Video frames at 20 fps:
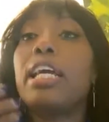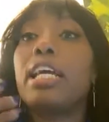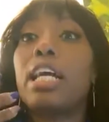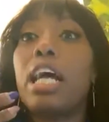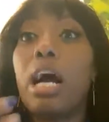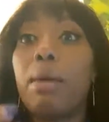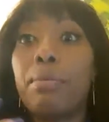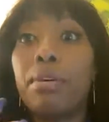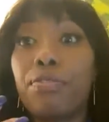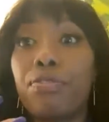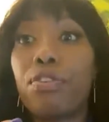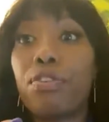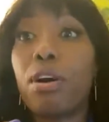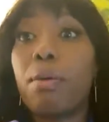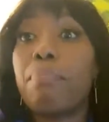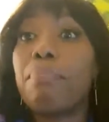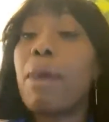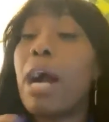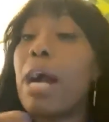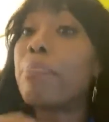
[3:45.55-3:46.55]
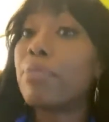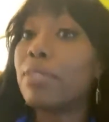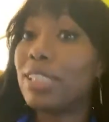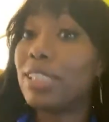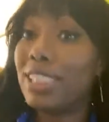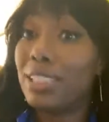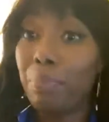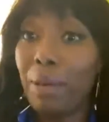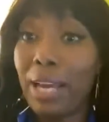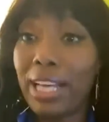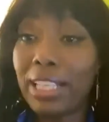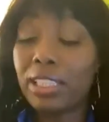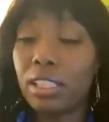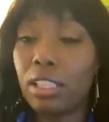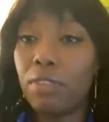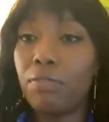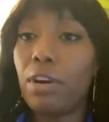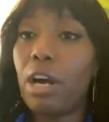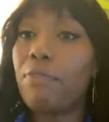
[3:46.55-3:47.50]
coming from my perspective